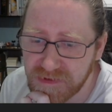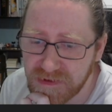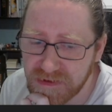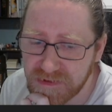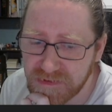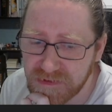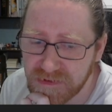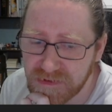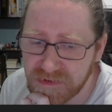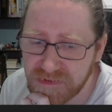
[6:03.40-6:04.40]
can
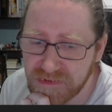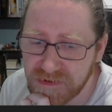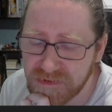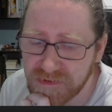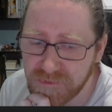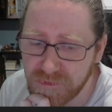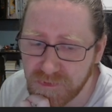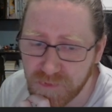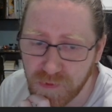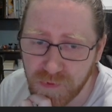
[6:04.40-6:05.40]

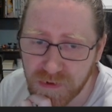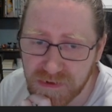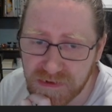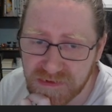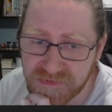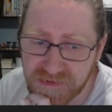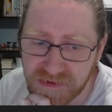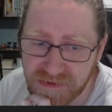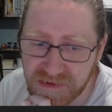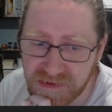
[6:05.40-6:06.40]
evolve. Oh, let's take
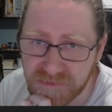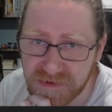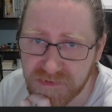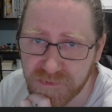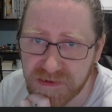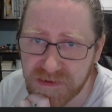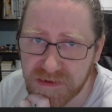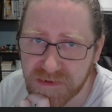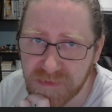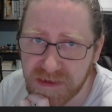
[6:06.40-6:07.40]
an Eevee so we
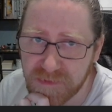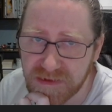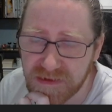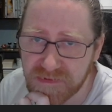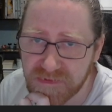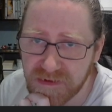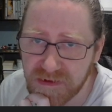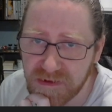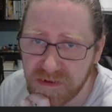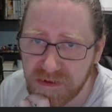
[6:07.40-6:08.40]
can maybe get
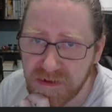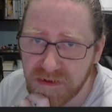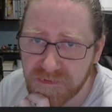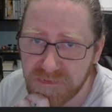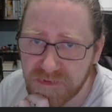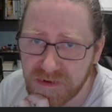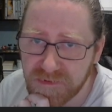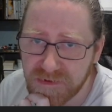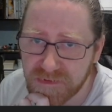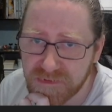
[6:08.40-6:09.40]
a
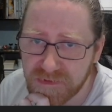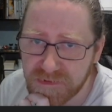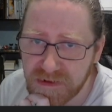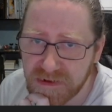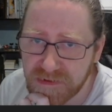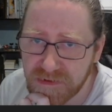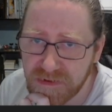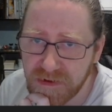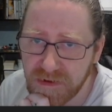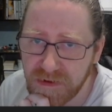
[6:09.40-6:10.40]
Flareon down the line.
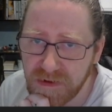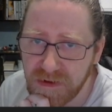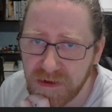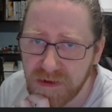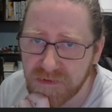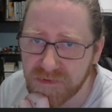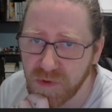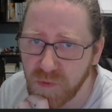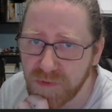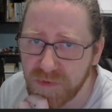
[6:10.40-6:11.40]
So
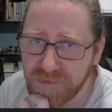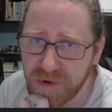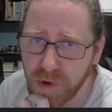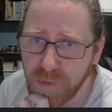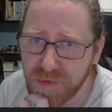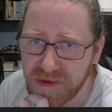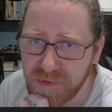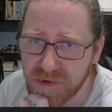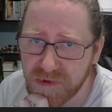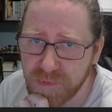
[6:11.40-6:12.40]
we're open here.
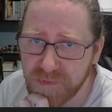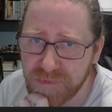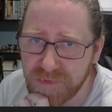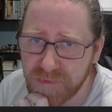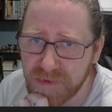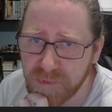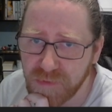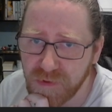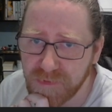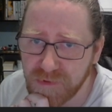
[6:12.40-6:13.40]
We can
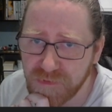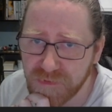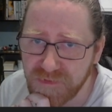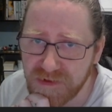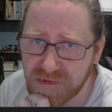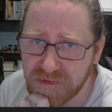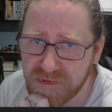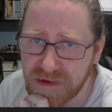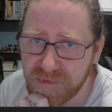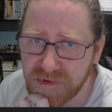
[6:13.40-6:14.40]
both go for fields,
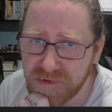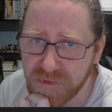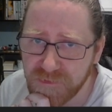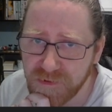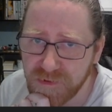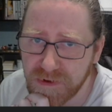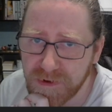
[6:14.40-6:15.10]
and we can go for